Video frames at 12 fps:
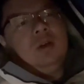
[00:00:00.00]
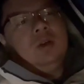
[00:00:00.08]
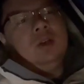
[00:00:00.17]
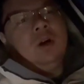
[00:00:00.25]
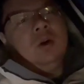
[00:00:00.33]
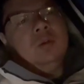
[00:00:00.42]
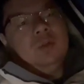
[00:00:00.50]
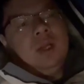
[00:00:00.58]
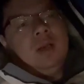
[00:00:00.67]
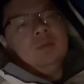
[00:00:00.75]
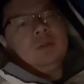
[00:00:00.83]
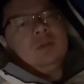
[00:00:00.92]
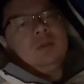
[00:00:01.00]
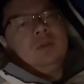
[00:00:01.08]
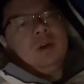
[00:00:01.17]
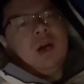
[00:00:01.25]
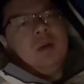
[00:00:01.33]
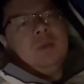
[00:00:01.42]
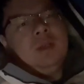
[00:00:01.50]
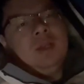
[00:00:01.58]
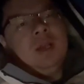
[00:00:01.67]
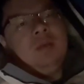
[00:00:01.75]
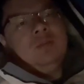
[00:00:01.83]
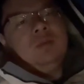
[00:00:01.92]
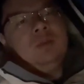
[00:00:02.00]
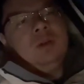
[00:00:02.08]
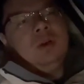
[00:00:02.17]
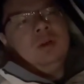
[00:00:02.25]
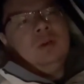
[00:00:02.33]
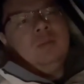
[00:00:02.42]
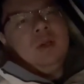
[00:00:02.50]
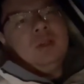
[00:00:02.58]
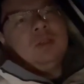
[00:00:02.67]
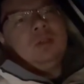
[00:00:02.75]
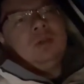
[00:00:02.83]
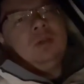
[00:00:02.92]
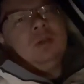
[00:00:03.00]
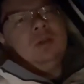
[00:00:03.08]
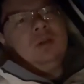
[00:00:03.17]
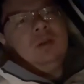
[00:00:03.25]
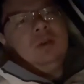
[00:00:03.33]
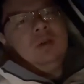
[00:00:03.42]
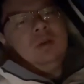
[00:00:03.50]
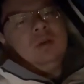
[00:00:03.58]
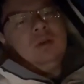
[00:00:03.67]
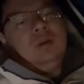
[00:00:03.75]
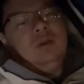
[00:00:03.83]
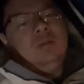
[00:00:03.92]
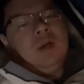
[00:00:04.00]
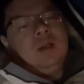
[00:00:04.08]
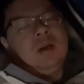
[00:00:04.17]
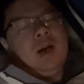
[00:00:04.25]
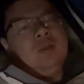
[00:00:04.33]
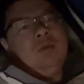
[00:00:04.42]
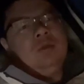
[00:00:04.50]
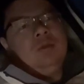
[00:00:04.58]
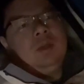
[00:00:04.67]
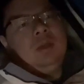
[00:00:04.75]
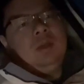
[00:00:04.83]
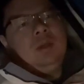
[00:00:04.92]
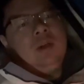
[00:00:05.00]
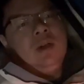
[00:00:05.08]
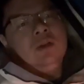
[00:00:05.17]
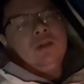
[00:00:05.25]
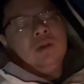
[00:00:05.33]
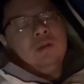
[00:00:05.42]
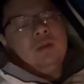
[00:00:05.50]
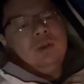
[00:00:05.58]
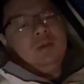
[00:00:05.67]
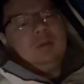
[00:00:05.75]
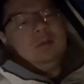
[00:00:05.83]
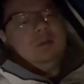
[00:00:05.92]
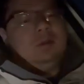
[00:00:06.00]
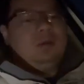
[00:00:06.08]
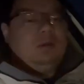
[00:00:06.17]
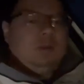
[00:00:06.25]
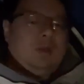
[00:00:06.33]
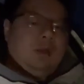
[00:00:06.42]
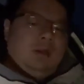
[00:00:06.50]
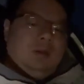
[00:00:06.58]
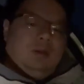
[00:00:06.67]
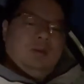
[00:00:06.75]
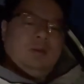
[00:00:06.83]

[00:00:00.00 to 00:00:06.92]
your own names your company name your image you better come to me and solve this okay